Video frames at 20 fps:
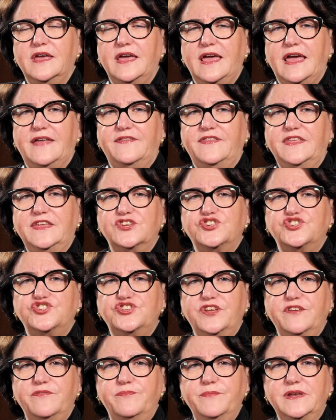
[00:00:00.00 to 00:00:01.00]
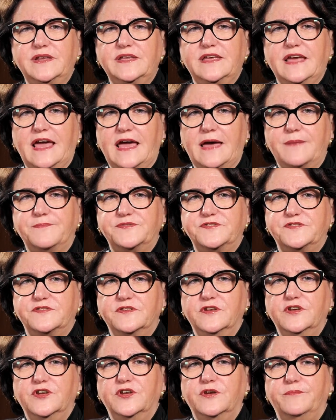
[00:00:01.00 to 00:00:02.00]
and the achievement gaps
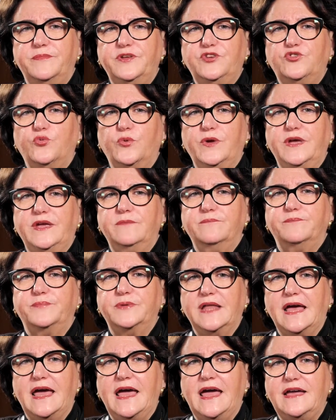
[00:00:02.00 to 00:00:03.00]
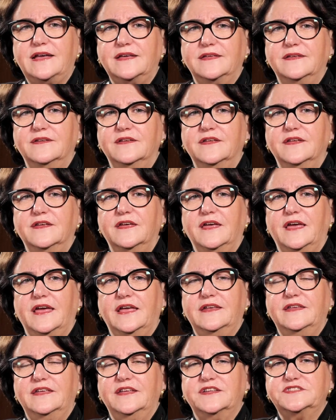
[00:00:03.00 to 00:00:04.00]
between Black
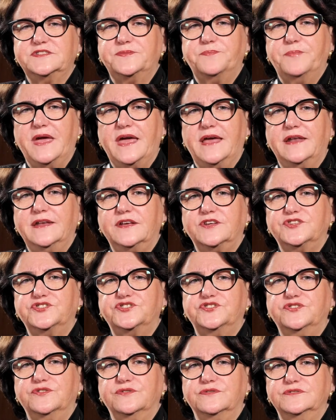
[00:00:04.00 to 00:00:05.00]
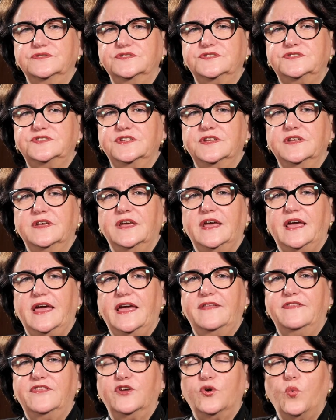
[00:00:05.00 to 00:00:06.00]
and Hispanic students
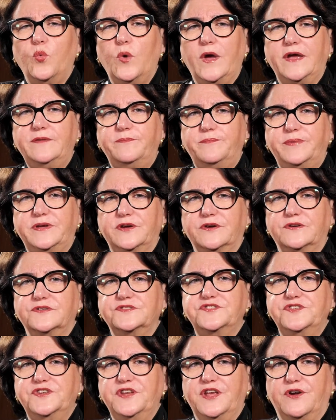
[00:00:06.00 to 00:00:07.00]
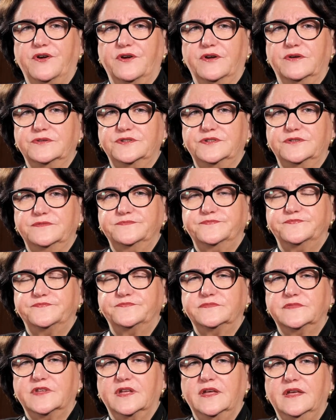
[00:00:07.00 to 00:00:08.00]
and their white peers narrowed.
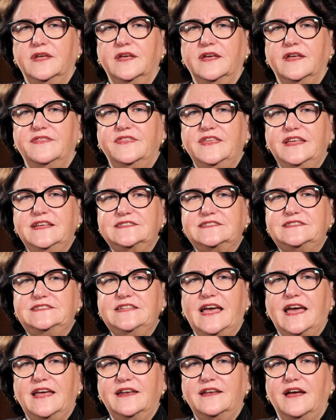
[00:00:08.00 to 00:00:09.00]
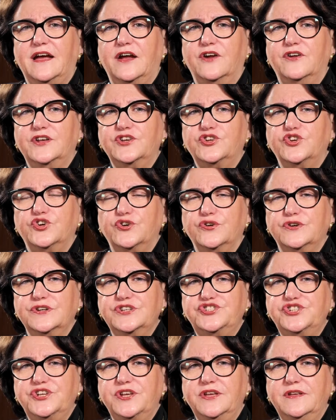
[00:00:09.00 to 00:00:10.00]
These data are
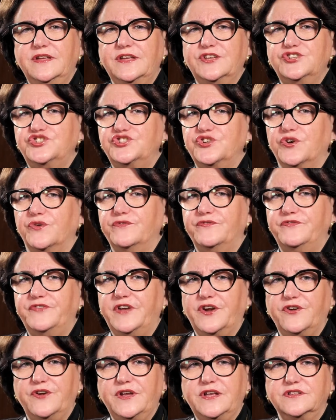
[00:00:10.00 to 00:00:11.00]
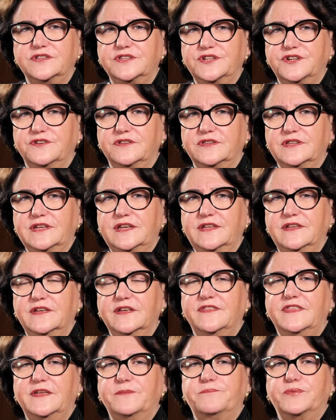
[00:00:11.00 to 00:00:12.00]
encouraging and show very clearly
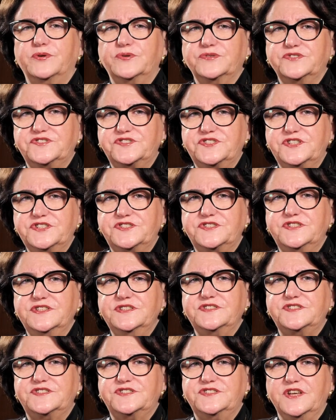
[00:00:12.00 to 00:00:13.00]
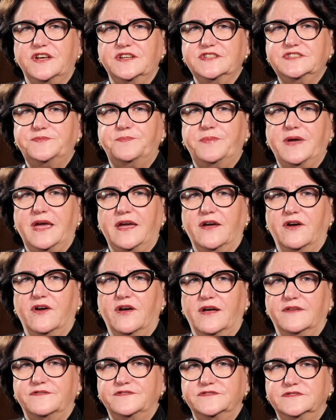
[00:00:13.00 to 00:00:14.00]
that persistence does pay
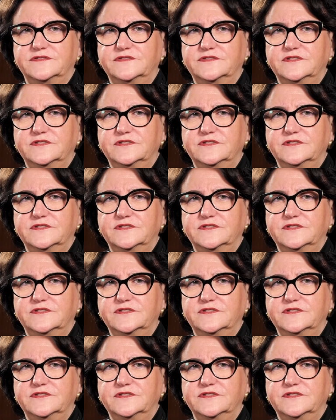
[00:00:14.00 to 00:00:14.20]
off.